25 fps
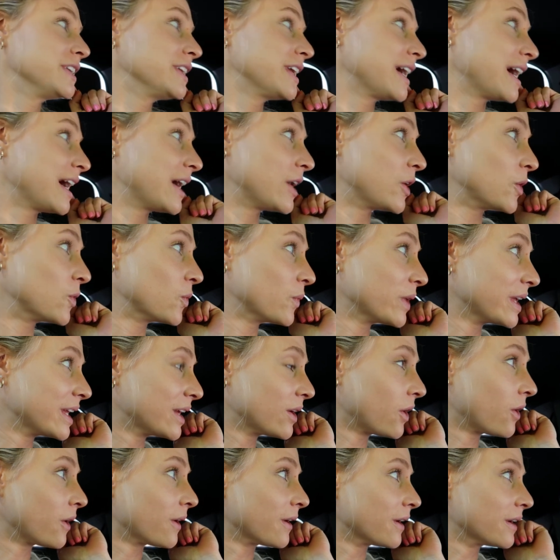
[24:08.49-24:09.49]
Now
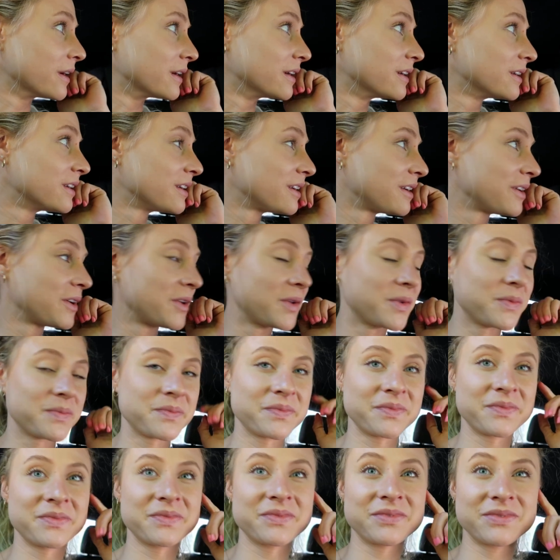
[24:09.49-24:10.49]
we are
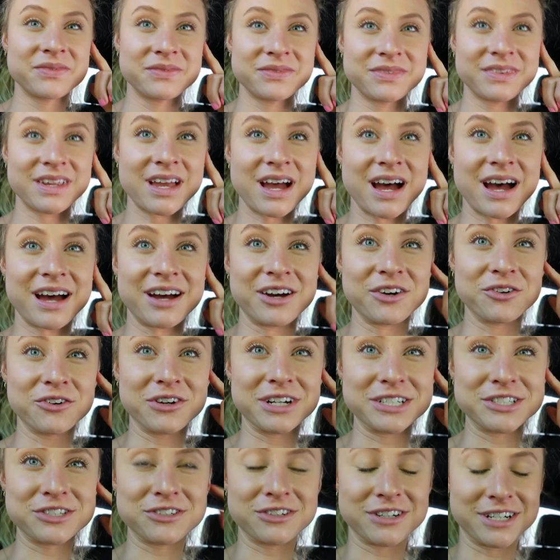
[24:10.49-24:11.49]
at
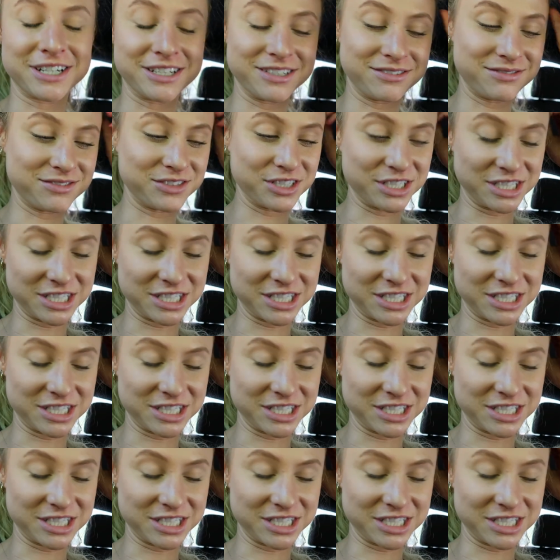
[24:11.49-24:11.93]
a restaurant